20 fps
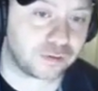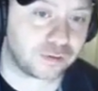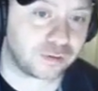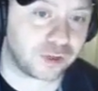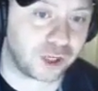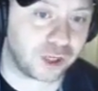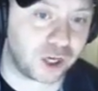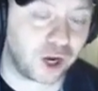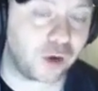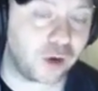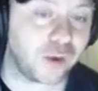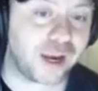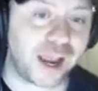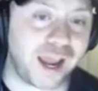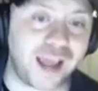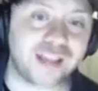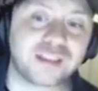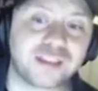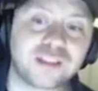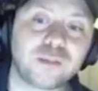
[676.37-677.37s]
you know, and
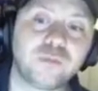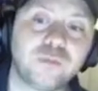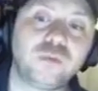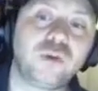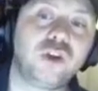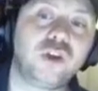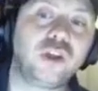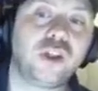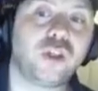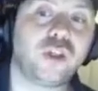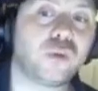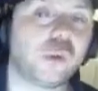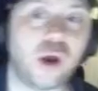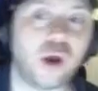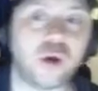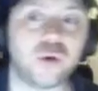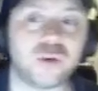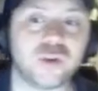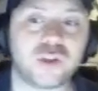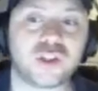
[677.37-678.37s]
had some good
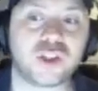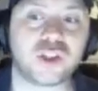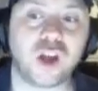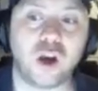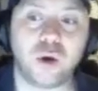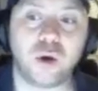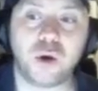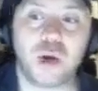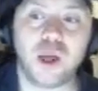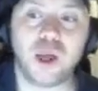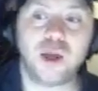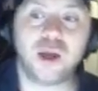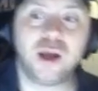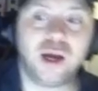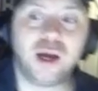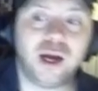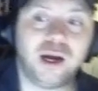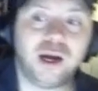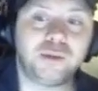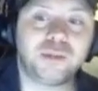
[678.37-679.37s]
throws. So
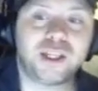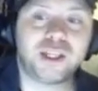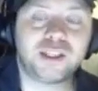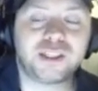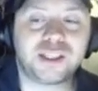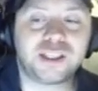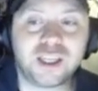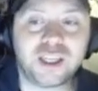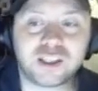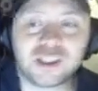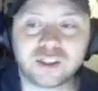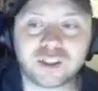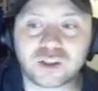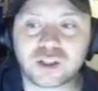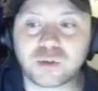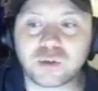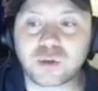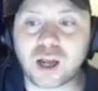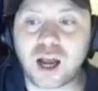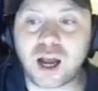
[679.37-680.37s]
let's see. So
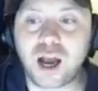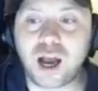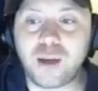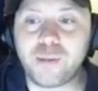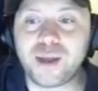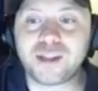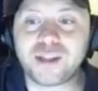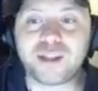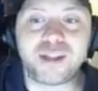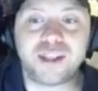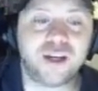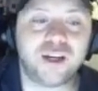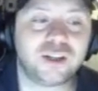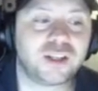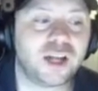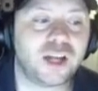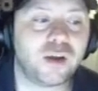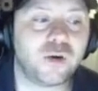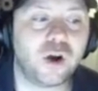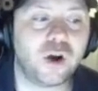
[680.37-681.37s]
some comments here.
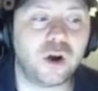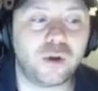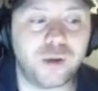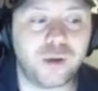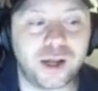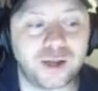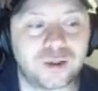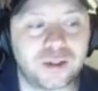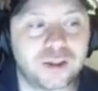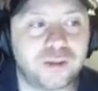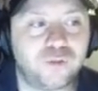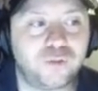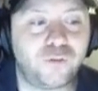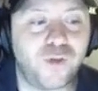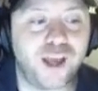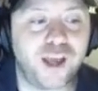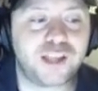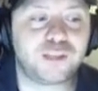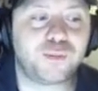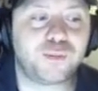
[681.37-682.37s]
Tyrone on
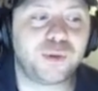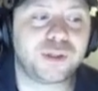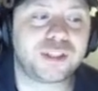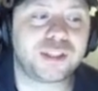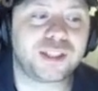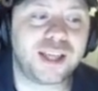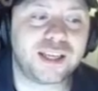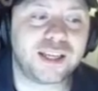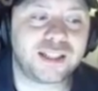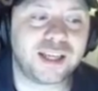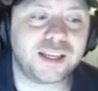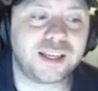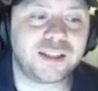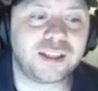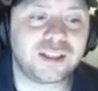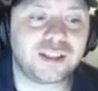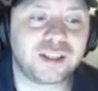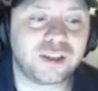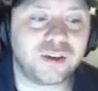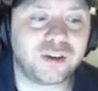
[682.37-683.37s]
Facebook says, I
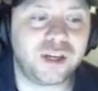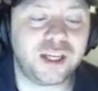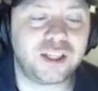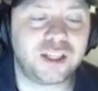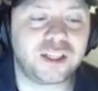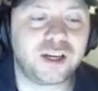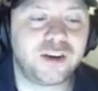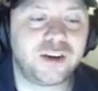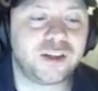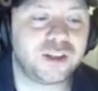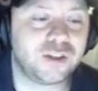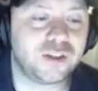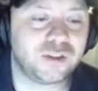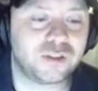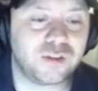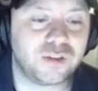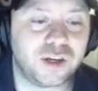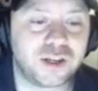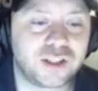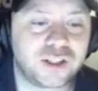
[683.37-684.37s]
disagree. Jerry Jones
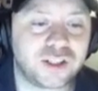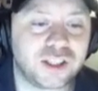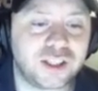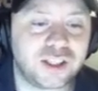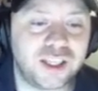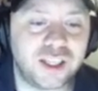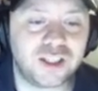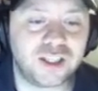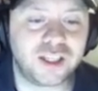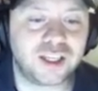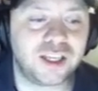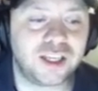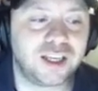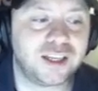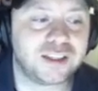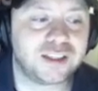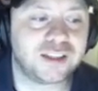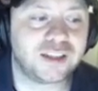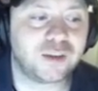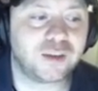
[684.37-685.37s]
is very strategic. He
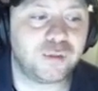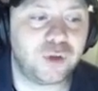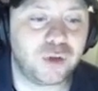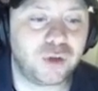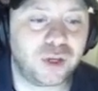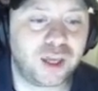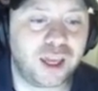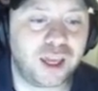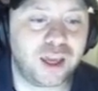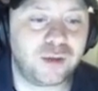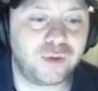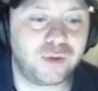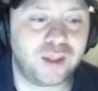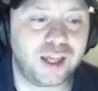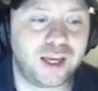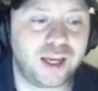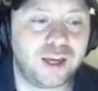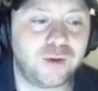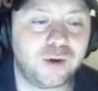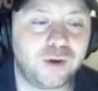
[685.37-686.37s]
doesn't communicate with
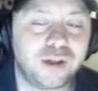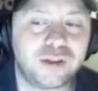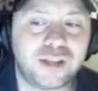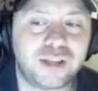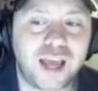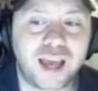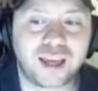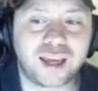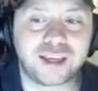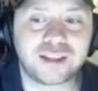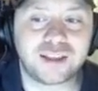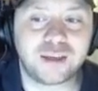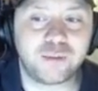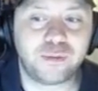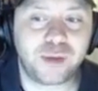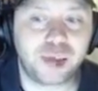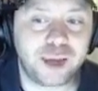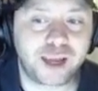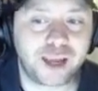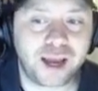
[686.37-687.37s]
anyone. Dak isn't a
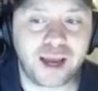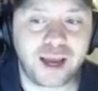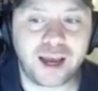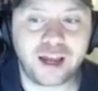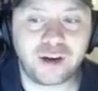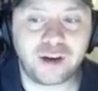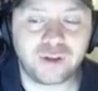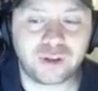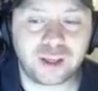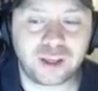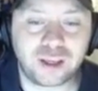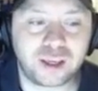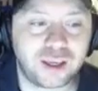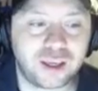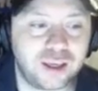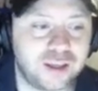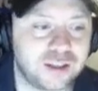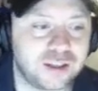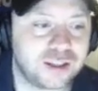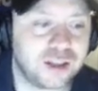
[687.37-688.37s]
bad guy. I don't think
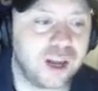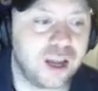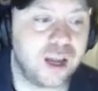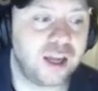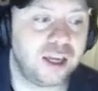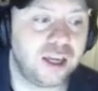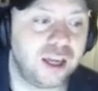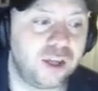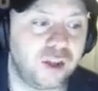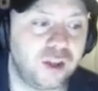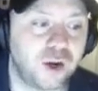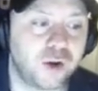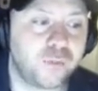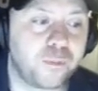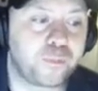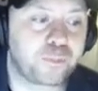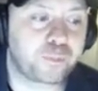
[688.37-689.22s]
he is either.